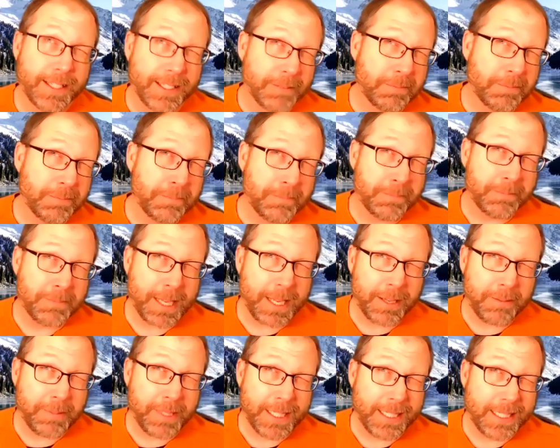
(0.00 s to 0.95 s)

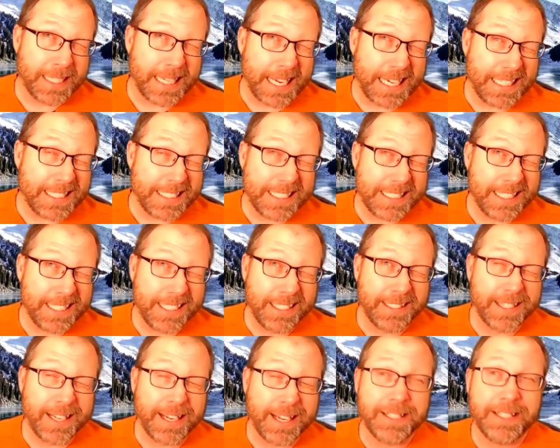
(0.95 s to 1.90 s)
maybe
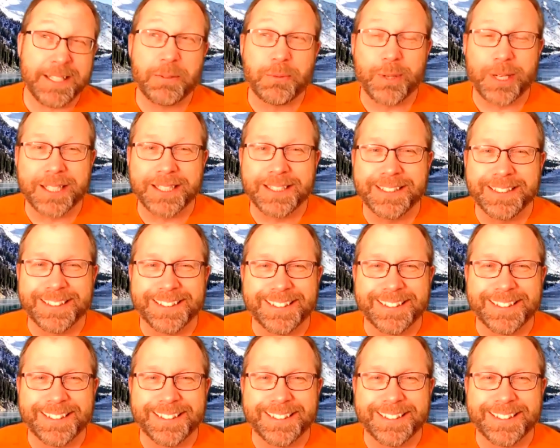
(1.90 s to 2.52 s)
1991.